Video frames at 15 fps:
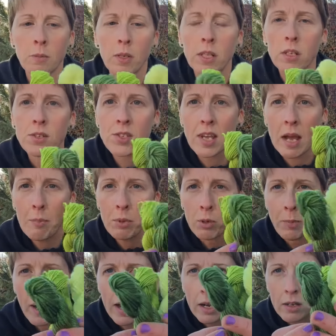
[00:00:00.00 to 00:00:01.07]
A little sampler
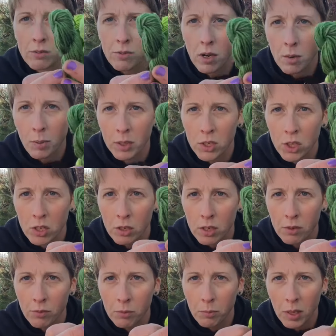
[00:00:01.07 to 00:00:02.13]
pack of a bunch of their
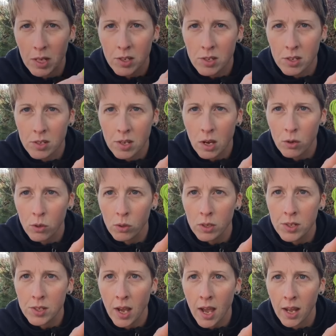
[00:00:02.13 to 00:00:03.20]
different bases. How
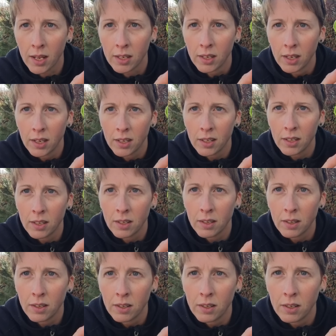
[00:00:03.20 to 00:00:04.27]
cool is that?
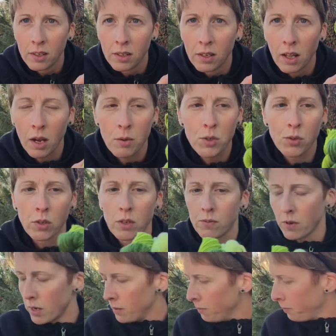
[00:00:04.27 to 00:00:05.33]
That was really
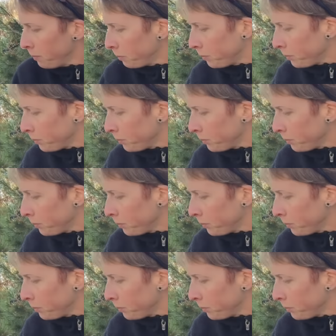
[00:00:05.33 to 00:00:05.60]
fun.